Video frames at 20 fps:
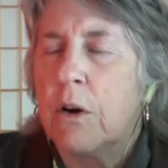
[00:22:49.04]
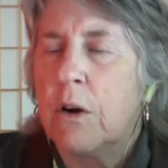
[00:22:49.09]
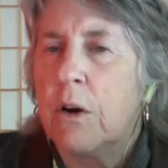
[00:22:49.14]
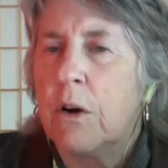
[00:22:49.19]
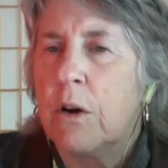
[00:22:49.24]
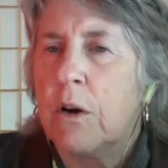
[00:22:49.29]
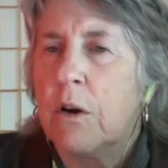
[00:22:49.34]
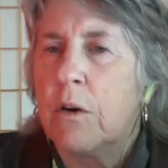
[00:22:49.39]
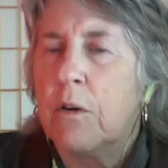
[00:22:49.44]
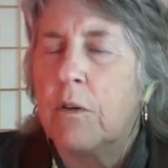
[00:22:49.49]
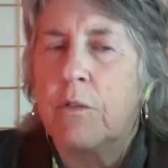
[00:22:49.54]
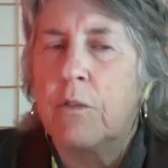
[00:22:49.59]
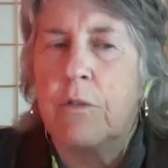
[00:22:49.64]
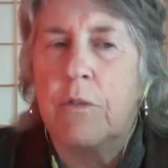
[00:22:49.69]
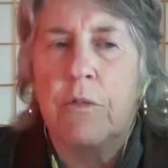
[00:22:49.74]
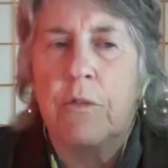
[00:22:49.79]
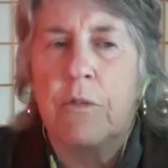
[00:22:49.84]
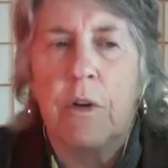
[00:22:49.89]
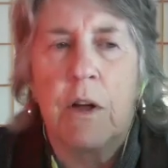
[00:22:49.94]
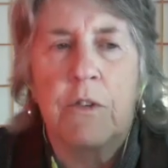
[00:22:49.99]
of
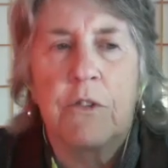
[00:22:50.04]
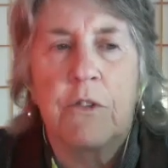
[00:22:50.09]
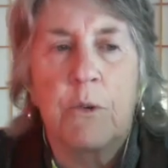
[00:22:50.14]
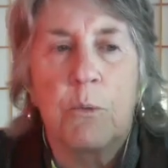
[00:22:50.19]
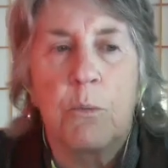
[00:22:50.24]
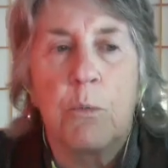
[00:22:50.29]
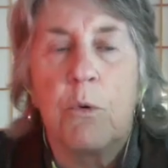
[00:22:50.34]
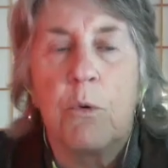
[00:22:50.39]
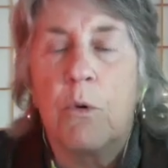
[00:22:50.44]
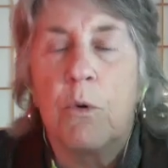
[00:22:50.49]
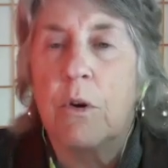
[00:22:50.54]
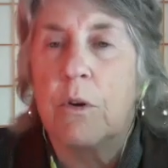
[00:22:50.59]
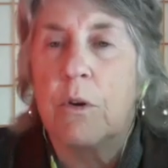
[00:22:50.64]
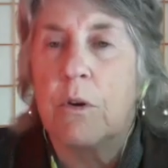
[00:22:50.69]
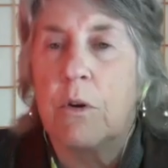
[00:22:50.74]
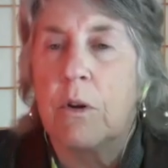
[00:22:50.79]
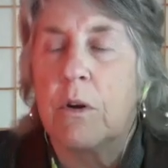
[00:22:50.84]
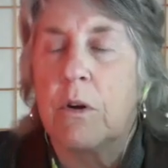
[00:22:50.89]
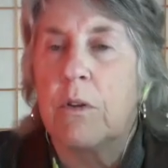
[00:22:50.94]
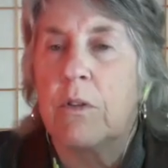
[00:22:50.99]
and support
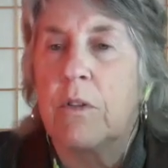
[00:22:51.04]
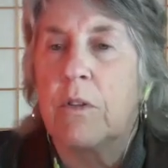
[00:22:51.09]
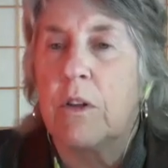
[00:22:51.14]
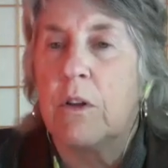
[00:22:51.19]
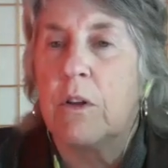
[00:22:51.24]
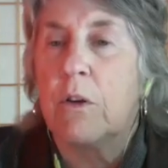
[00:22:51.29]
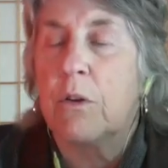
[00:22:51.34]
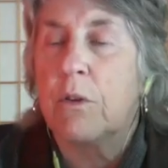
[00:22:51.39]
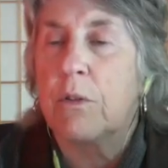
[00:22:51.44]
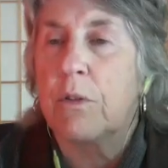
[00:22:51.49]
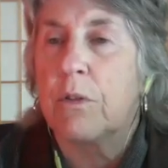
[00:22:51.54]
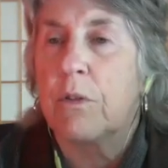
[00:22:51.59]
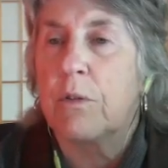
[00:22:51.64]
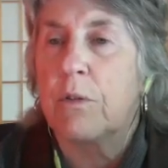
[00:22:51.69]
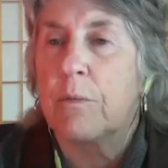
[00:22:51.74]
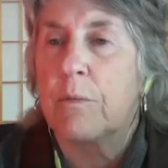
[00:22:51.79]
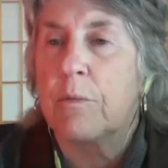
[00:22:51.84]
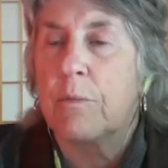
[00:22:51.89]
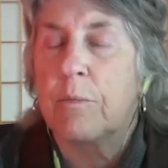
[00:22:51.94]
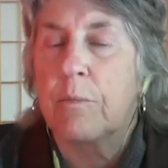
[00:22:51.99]
the earth
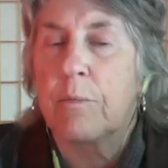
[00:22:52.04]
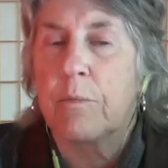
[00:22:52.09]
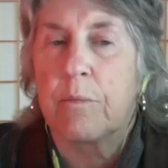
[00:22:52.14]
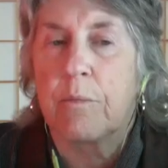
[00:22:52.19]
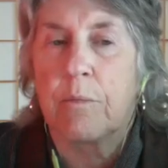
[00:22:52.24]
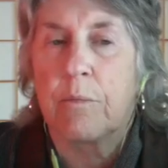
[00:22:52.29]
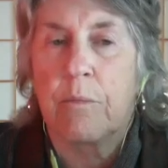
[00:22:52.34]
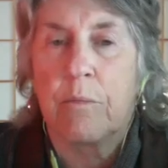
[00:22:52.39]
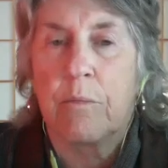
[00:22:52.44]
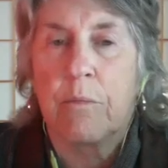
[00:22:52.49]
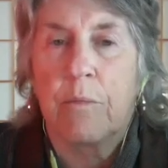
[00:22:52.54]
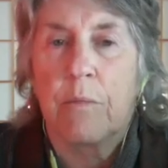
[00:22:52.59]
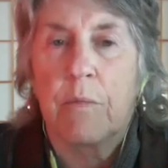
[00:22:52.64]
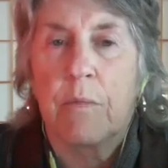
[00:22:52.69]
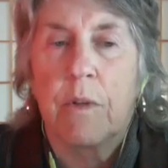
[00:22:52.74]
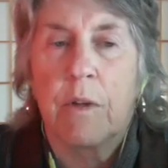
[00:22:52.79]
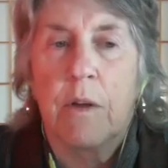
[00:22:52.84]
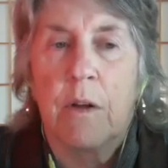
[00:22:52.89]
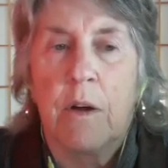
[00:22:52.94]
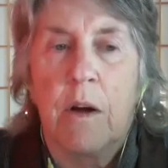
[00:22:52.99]

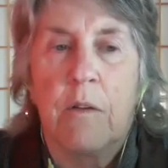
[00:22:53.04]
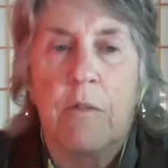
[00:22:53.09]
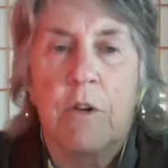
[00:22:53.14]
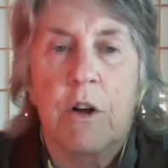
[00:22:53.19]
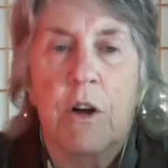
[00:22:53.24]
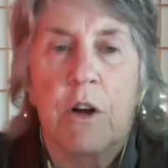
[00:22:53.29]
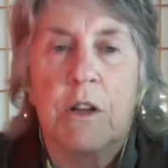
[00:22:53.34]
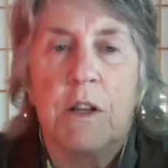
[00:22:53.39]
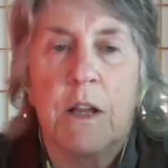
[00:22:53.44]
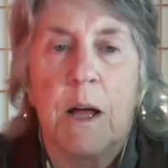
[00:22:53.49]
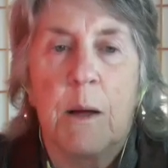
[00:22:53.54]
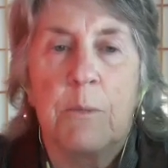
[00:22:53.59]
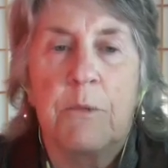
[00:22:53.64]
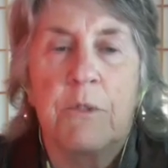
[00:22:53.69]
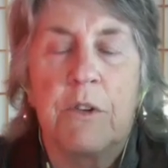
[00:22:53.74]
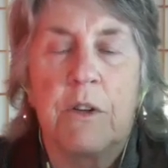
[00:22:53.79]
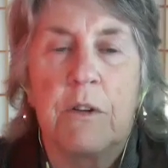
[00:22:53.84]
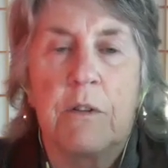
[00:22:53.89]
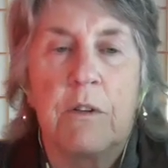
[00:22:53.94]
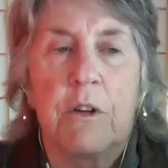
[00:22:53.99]
of a
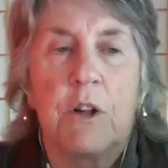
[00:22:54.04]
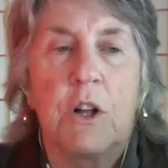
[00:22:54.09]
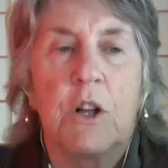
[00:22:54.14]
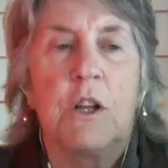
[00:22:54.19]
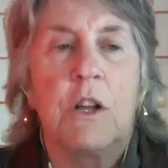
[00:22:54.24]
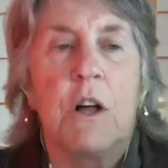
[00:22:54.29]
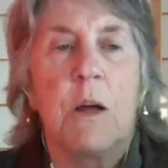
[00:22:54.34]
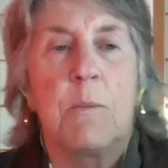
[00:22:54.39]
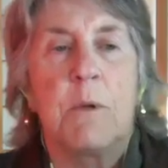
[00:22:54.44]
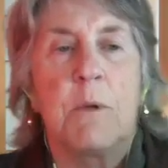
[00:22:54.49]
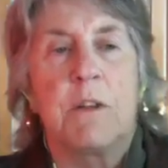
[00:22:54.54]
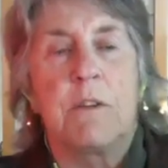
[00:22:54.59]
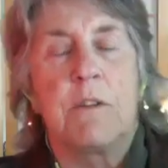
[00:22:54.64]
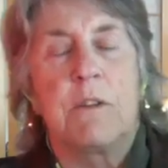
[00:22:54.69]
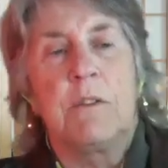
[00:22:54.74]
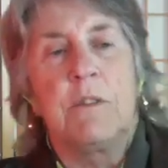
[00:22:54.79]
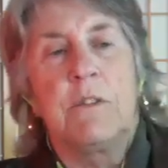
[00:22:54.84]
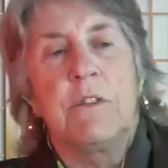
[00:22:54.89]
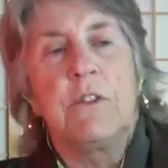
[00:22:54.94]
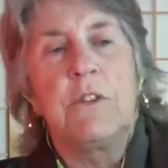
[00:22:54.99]
collapsing climate
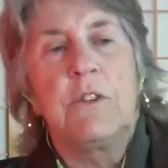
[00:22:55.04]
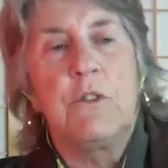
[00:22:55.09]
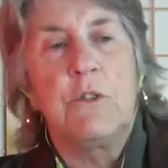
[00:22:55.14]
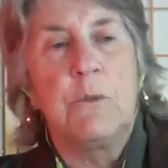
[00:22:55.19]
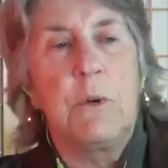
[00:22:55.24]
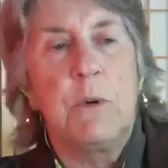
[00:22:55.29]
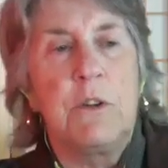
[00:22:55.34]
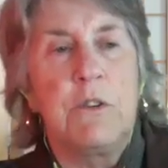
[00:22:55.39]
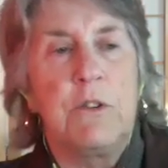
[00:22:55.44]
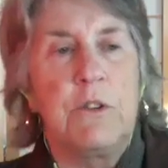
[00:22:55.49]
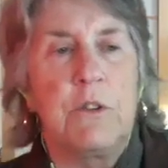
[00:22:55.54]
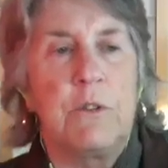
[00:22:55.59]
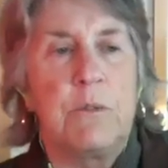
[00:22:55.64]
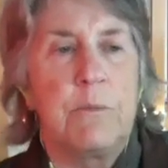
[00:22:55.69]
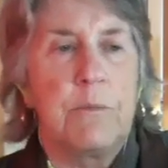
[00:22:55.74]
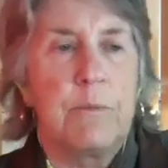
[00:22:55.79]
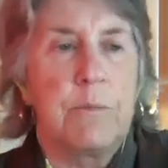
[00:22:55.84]
situation.